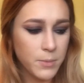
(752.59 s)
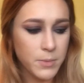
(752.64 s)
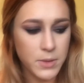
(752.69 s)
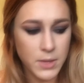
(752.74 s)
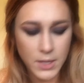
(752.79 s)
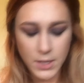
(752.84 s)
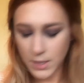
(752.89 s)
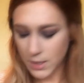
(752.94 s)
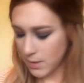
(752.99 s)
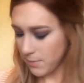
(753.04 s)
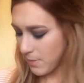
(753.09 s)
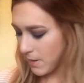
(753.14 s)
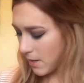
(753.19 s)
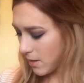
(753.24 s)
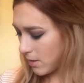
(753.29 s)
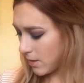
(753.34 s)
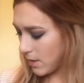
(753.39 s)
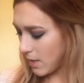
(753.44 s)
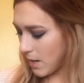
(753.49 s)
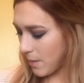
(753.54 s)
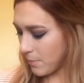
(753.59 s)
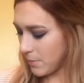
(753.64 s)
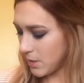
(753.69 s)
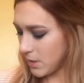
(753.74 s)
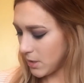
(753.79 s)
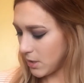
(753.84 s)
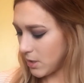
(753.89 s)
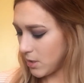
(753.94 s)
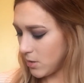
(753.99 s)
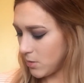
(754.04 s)
I'm thinking about it, I'm
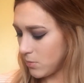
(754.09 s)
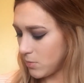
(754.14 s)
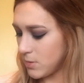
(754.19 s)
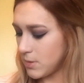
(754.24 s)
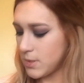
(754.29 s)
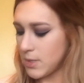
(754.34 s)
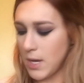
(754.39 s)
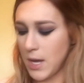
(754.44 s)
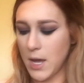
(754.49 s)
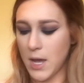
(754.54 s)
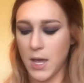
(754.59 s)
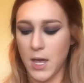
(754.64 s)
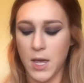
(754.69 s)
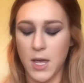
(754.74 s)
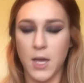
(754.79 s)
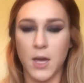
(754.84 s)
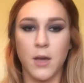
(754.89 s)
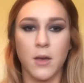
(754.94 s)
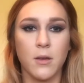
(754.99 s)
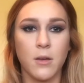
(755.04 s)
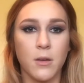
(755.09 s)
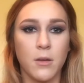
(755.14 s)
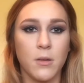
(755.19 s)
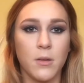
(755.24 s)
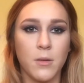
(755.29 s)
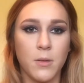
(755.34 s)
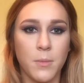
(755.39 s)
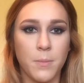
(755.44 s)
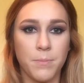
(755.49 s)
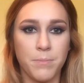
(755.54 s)
going to use a
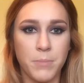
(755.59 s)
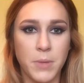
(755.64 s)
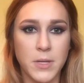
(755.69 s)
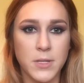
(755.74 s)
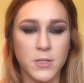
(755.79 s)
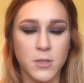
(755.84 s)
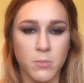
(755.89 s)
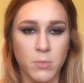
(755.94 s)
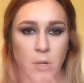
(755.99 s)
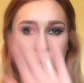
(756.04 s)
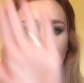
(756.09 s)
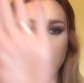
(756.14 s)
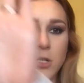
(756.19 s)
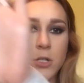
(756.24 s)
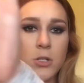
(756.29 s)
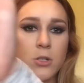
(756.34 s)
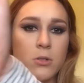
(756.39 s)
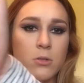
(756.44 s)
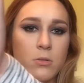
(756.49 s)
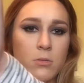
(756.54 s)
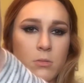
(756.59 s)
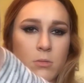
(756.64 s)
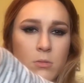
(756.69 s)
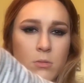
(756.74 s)
pencil brush,